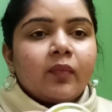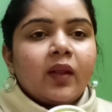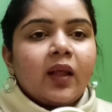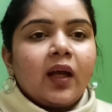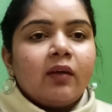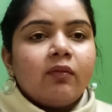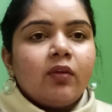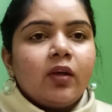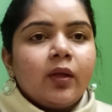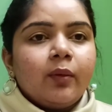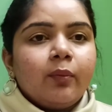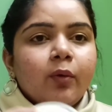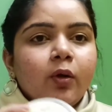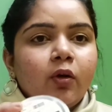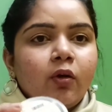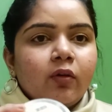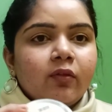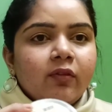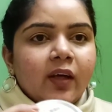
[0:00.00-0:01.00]
available
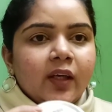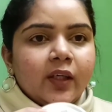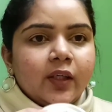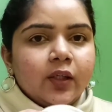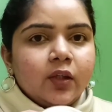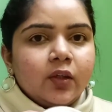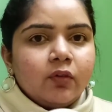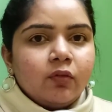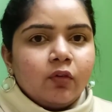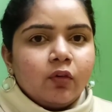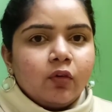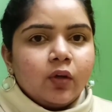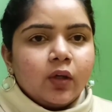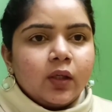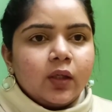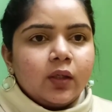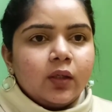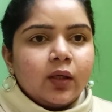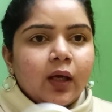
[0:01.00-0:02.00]
on Vanity
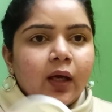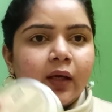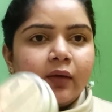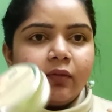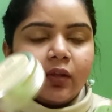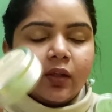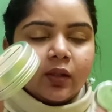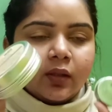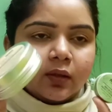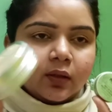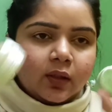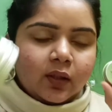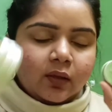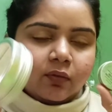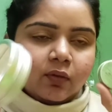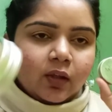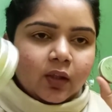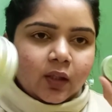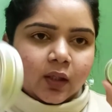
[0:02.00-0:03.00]
Vogan. I will
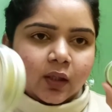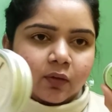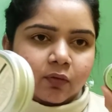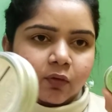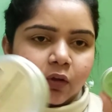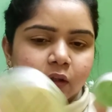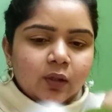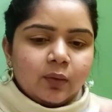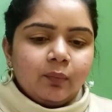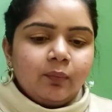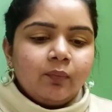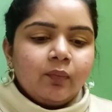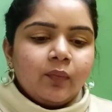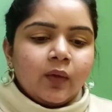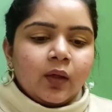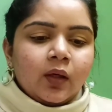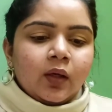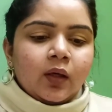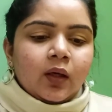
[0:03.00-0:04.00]
leave a link for them,
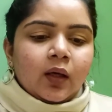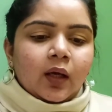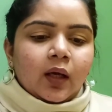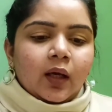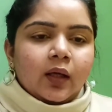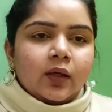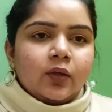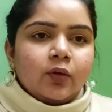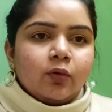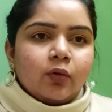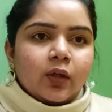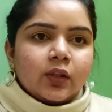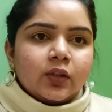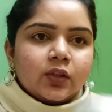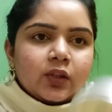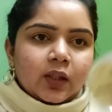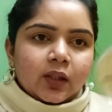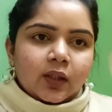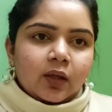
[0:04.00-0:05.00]
and you can
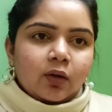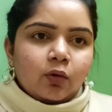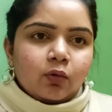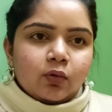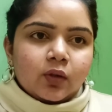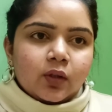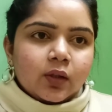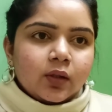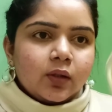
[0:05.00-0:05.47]
check out